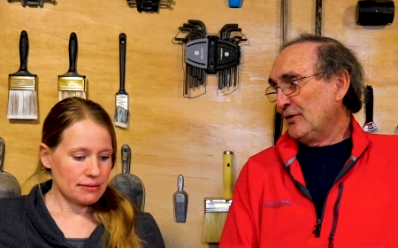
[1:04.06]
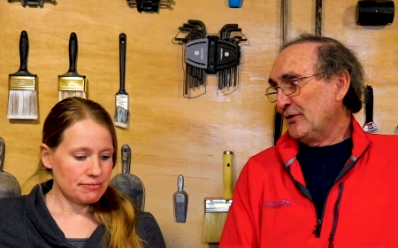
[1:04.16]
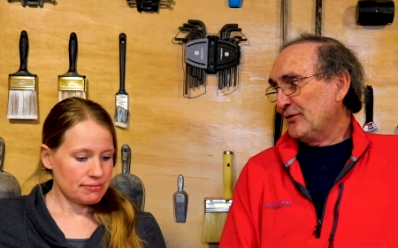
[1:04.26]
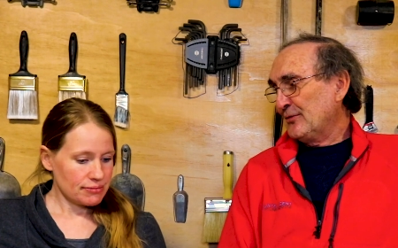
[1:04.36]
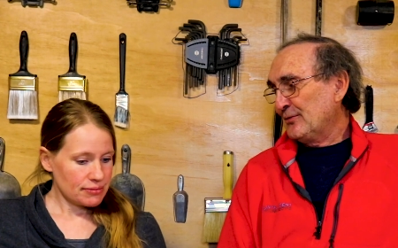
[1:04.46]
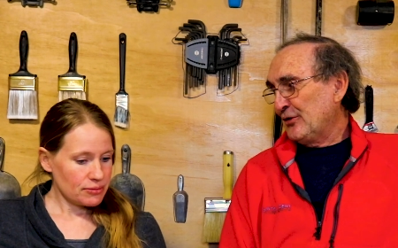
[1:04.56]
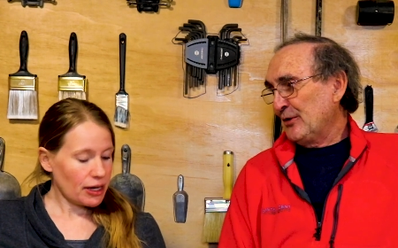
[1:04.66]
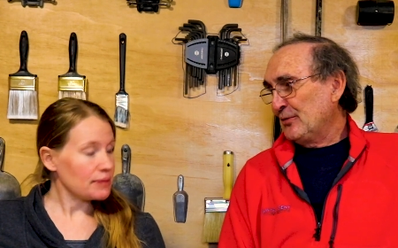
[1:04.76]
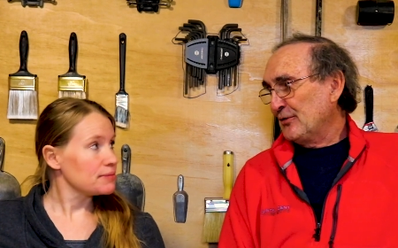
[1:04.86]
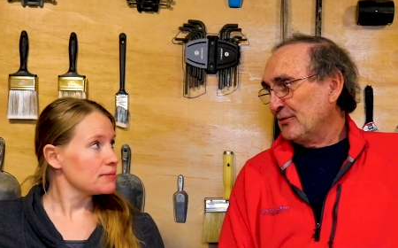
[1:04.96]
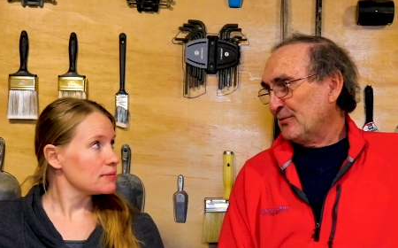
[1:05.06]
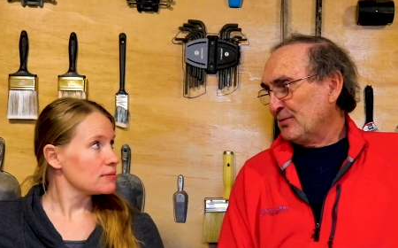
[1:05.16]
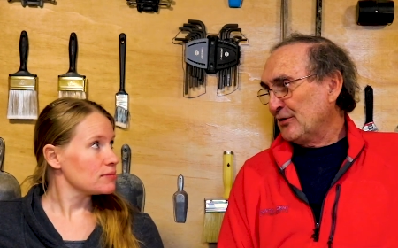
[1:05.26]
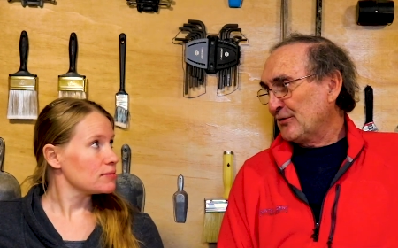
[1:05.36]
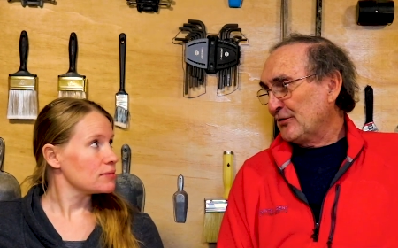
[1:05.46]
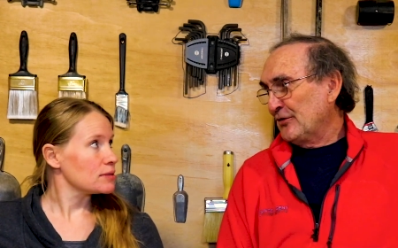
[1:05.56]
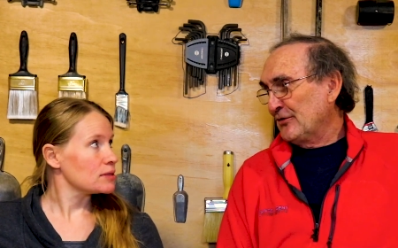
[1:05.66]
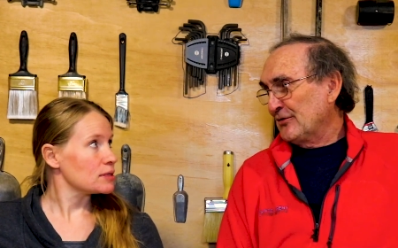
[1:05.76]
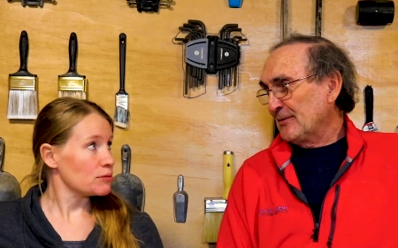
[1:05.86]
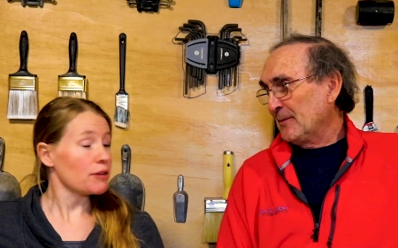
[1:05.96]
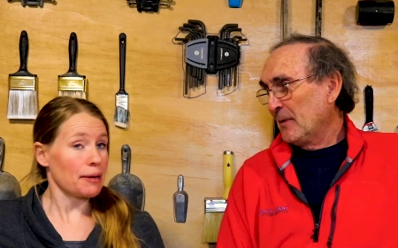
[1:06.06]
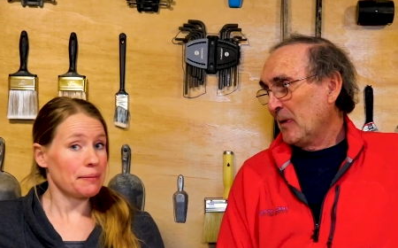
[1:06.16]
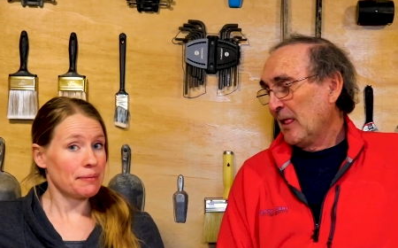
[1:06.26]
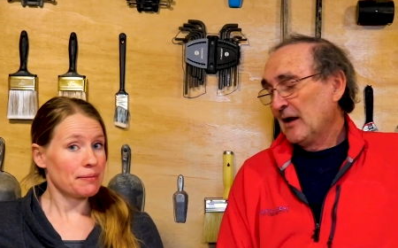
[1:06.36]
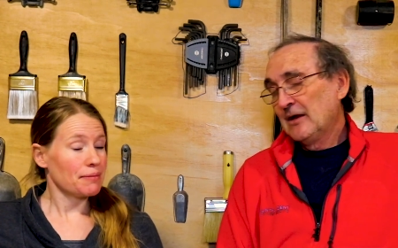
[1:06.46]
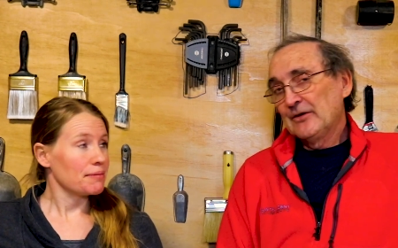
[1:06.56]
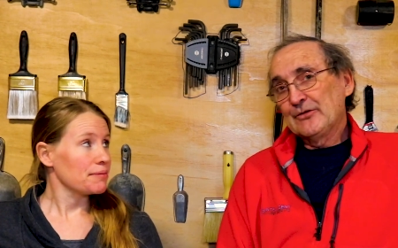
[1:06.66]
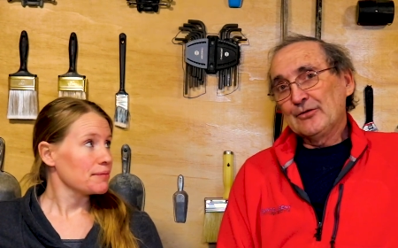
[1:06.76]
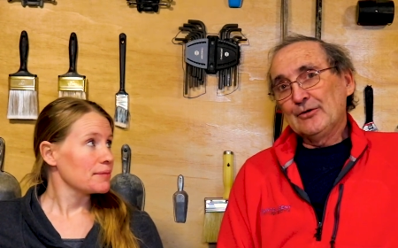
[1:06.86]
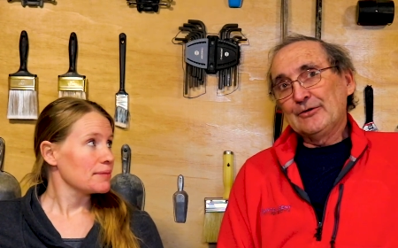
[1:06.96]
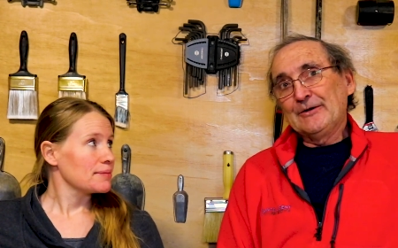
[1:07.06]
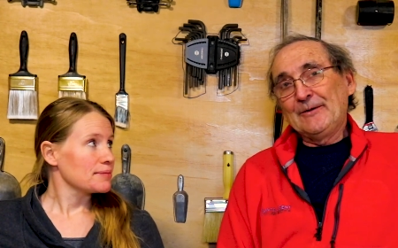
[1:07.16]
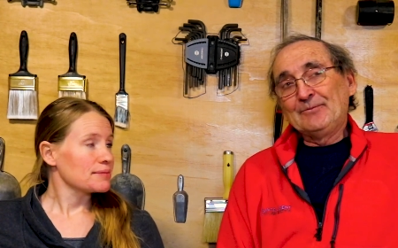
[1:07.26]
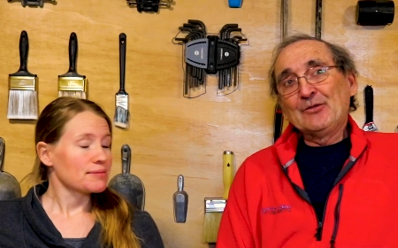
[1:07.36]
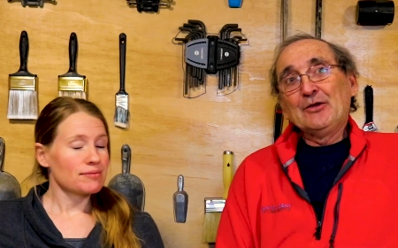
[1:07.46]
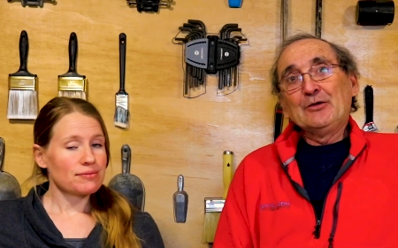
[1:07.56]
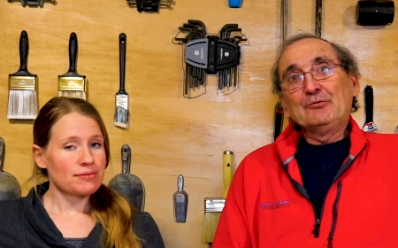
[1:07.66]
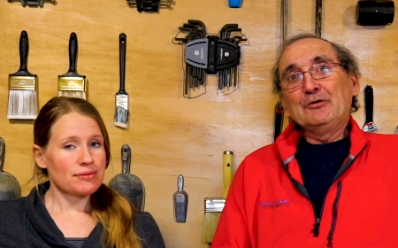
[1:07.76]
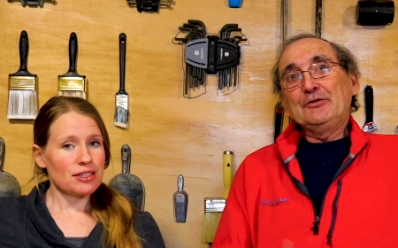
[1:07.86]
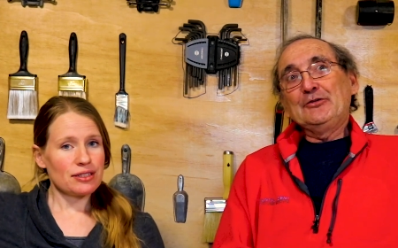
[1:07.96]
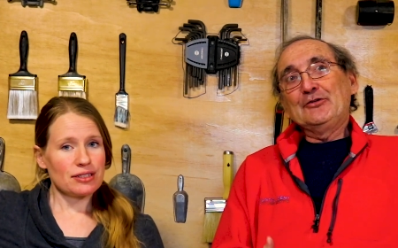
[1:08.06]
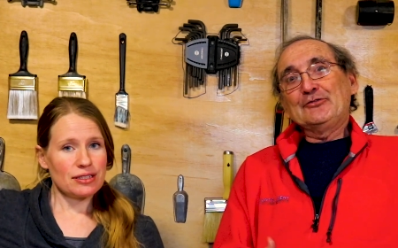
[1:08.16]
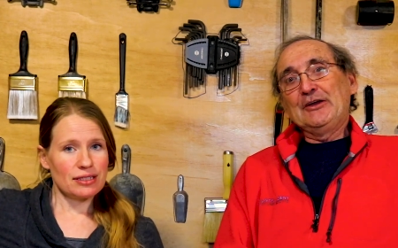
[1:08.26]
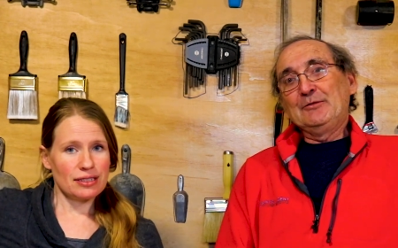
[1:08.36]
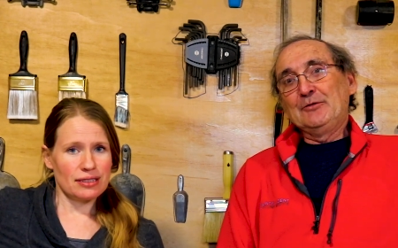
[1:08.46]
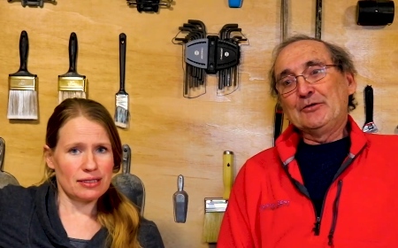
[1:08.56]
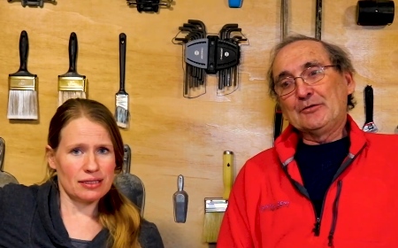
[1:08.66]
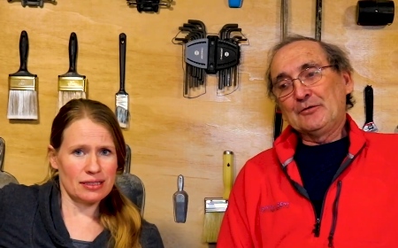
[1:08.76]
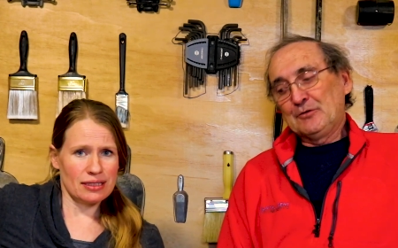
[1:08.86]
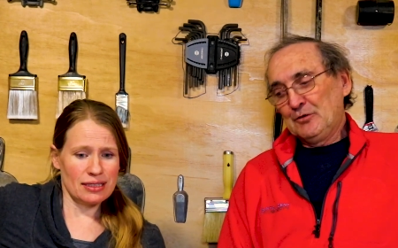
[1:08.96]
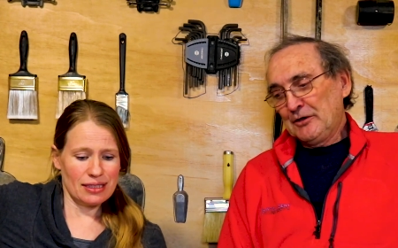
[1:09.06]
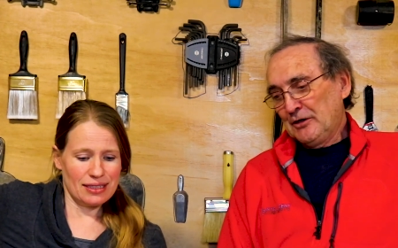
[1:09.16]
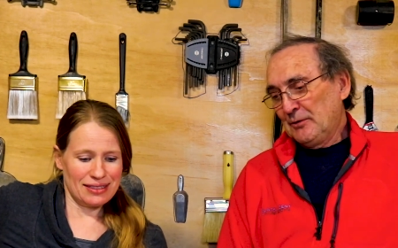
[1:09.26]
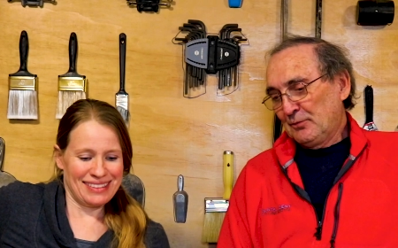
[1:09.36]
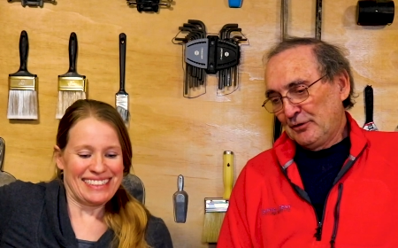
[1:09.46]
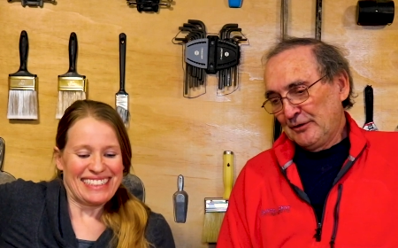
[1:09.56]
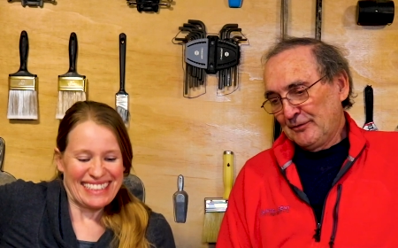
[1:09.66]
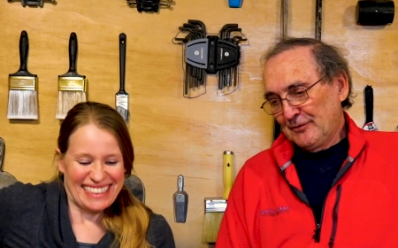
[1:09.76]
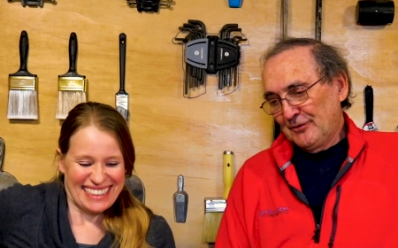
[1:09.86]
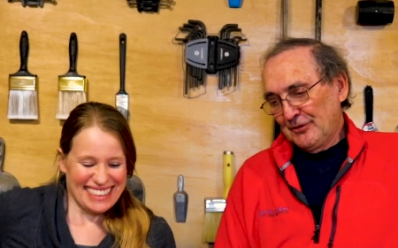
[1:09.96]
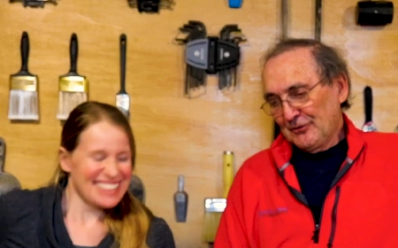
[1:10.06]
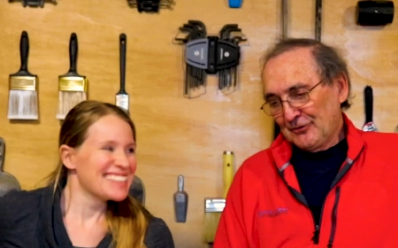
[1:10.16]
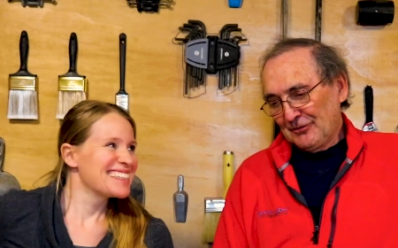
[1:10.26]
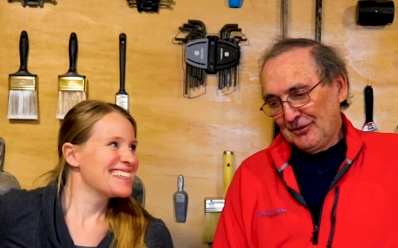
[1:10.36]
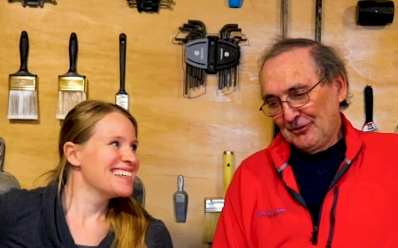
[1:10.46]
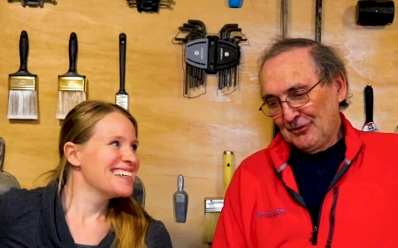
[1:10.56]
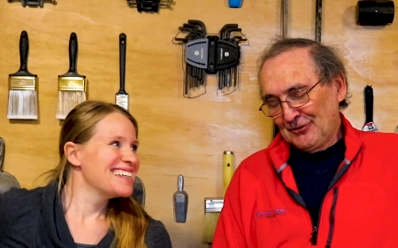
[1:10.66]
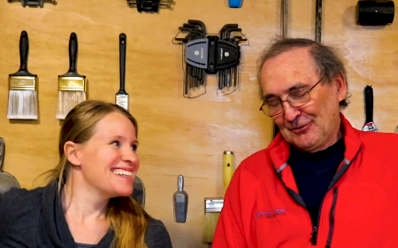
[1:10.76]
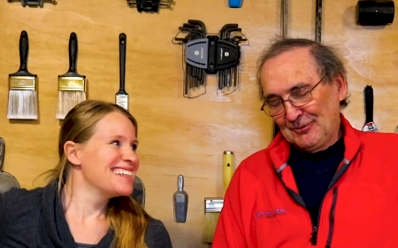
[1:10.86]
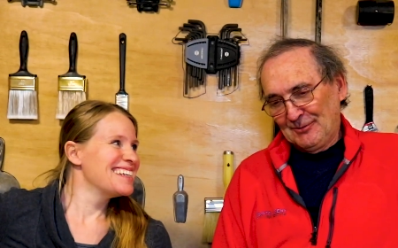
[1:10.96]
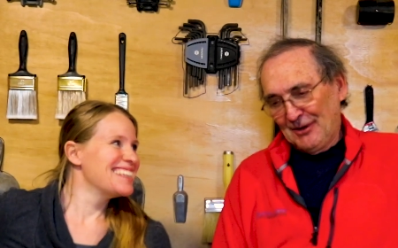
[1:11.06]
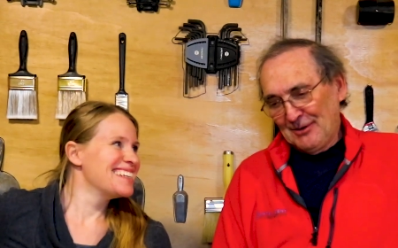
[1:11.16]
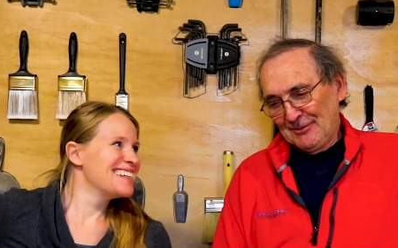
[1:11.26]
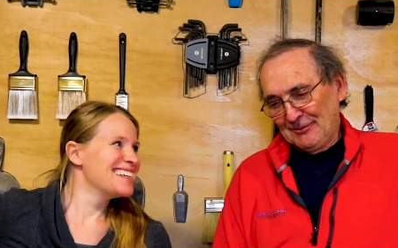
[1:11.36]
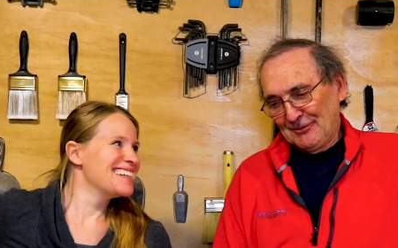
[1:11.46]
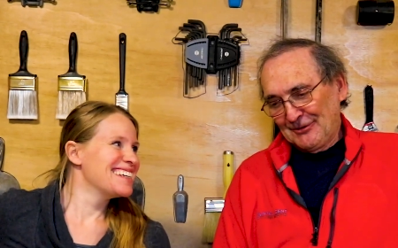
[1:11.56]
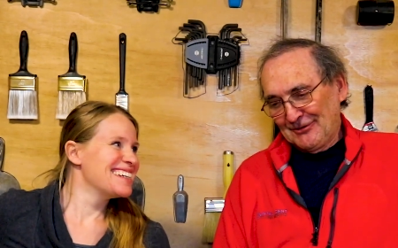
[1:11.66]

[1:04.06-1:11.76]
Speaker 1: plus temp right. plus freezing. Right. So yeah, Whitney just gave me a quick brief of this, uh, just to remind me what